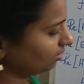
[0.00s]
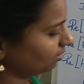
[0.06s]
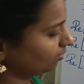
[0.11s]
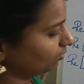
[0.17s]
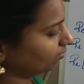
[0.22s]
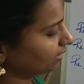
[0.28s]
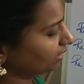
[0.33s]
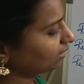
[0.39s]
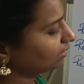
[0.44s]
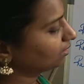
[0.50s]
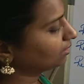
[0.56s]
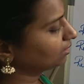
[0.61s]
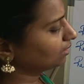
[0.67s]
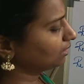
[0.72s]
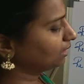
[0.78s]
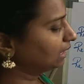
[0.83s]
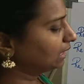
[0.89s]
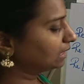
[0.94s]
Okay.
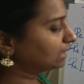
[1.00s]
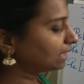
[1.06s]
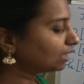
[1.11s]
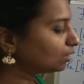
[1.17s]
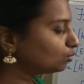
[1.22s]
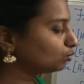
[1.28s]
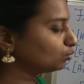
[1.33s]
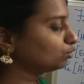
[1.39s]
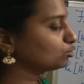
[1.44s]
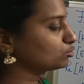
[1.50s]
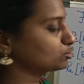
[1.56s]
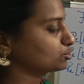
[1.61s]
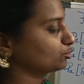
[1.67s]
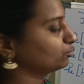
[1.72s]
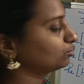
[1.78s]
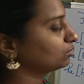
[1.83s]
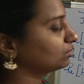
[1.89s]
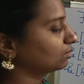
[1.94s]
Now you
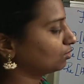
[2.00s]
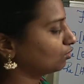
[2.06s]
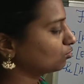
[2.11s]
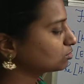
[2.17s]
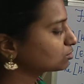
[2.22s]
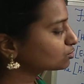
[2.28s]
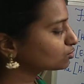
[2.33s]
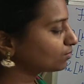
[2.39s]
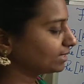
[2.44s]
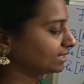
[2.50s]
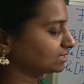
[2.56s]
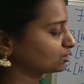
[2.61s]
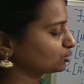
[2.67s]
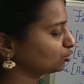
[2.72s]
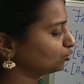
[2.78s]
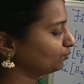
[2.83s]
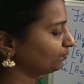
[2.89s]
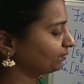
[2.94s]
should also
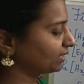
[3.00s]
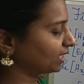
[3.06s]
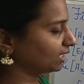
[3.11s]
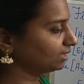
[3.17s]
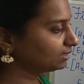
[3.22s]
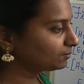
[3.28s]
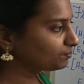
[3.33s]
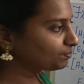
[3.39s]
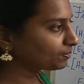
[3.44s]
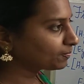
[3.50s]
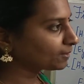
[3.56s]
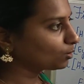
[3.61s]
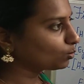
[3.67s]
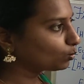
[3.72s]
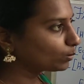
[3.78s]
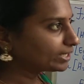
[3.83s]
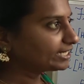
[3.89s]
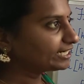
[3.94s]
assume that
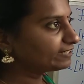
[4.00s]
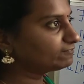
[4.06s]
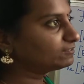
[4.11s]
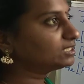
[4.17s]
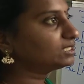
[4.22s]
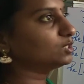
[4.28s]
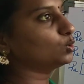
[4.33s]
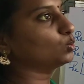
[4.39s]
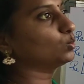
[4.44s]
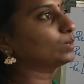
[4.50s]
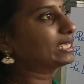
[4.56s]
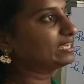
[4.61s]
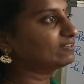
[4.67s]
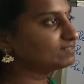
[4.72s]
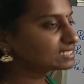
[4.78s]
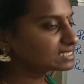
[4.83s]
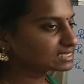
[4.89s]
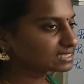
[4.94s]
whenever a wave
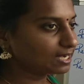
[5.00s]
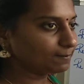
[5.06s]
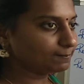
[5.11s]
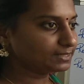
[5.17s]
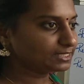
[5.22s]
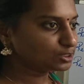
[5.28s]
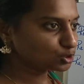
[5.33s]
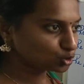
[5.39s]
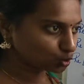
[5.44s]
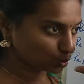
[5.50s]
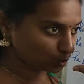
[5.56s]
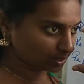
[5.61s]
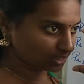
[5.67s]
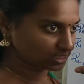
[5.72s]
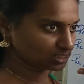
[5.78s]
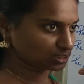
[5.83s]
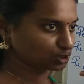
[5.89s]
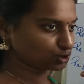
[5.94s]
is coming
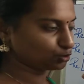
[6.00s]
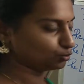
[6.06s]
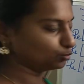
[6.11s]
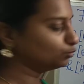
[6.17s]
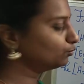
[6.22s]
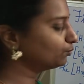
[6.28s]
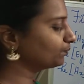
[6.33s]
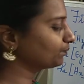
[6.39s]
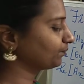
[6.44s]
towards you,